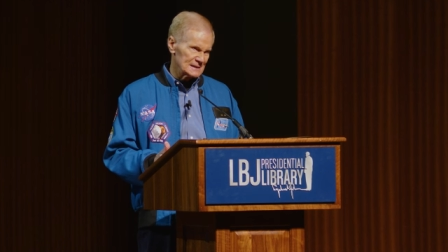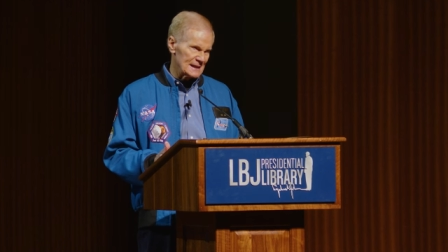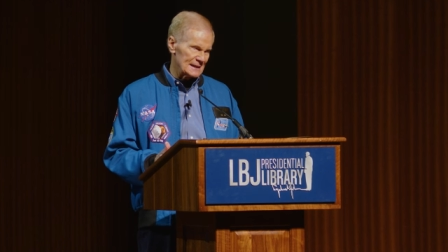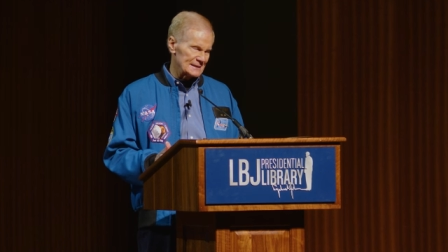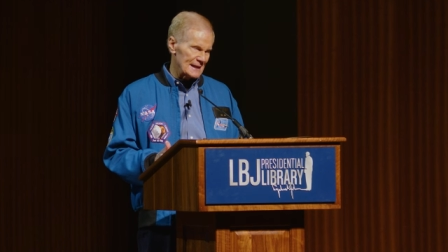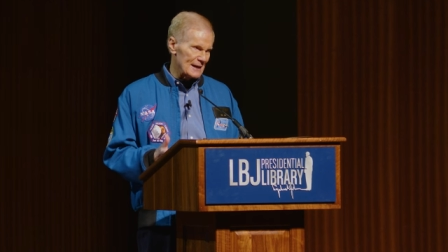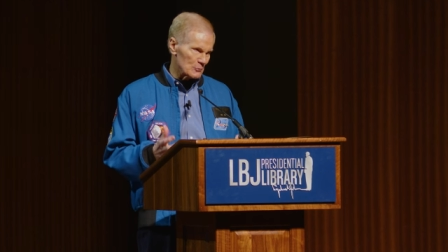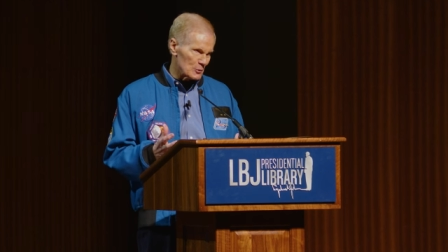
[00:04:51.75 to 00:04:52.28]

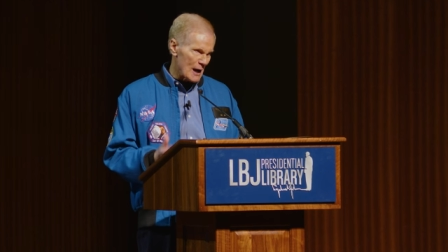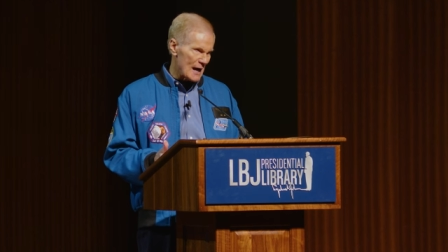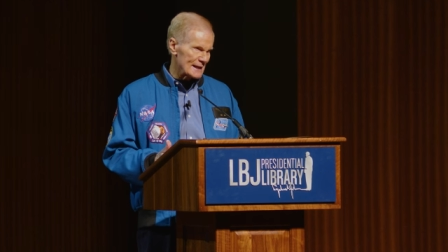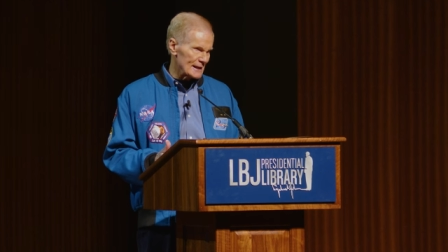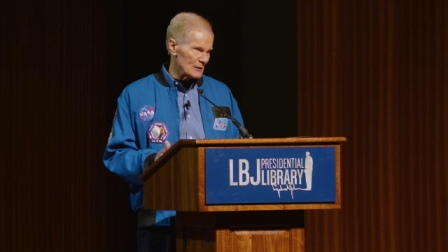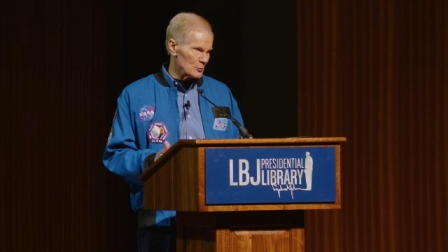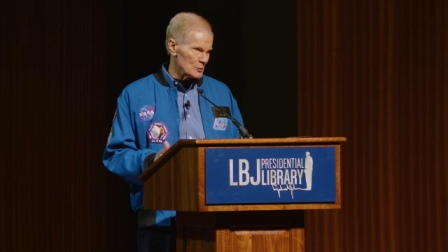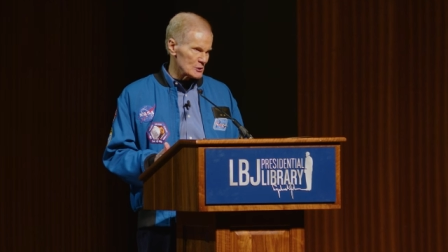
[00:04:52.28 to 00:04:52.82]
that that
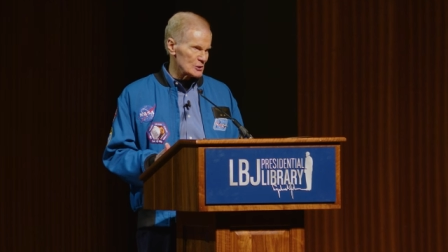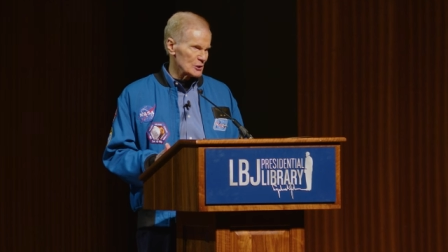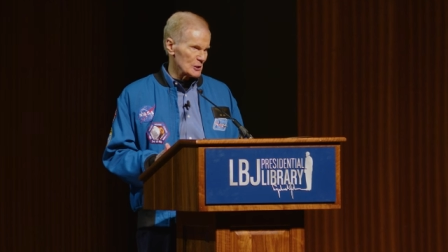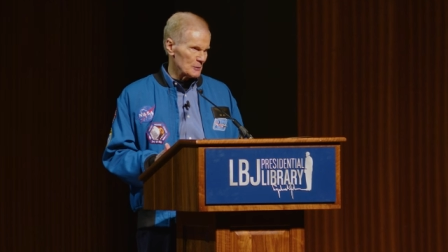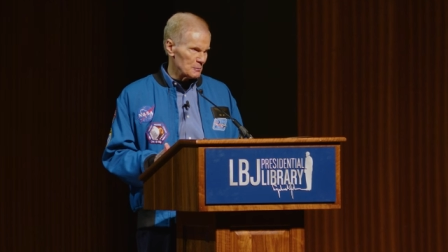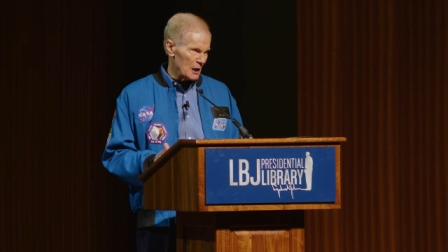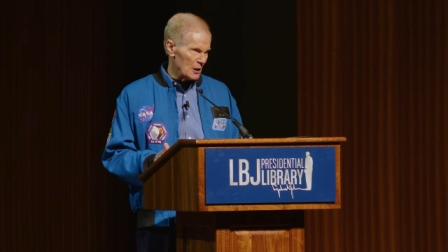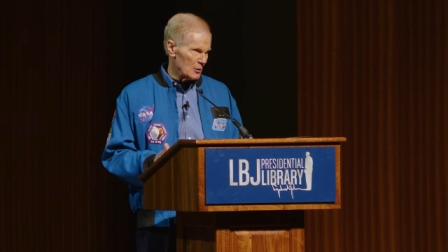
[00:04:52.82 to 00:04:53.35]
rocket was going
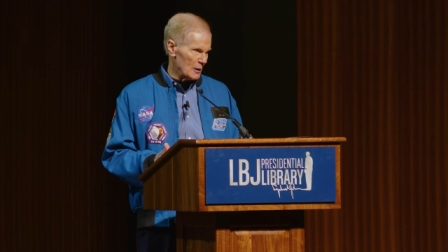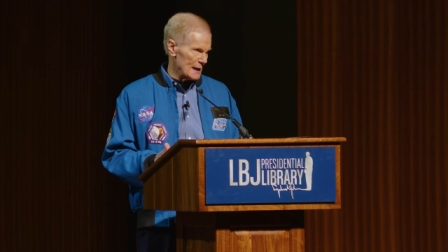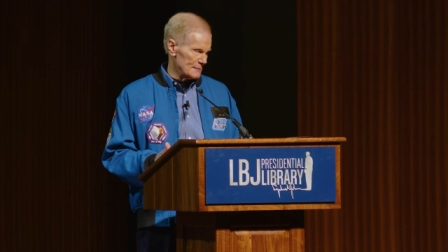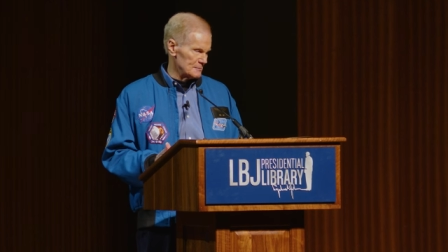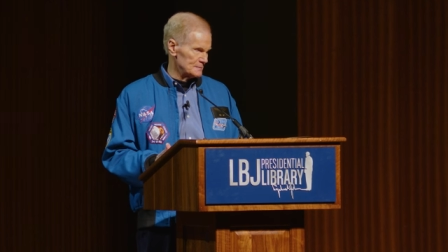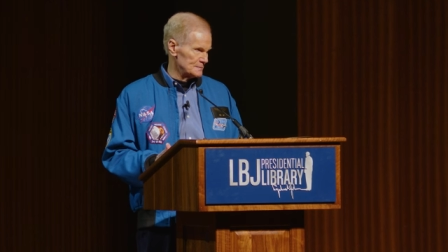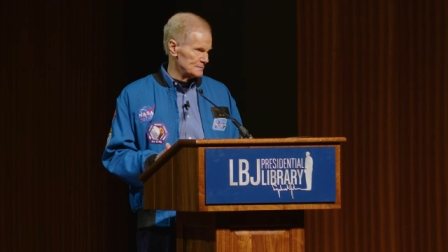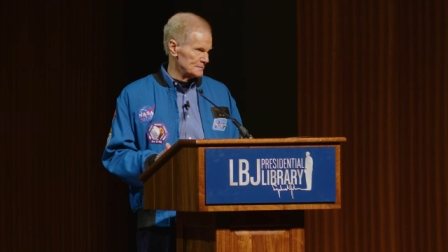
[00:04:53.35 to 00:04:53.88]
to blow up.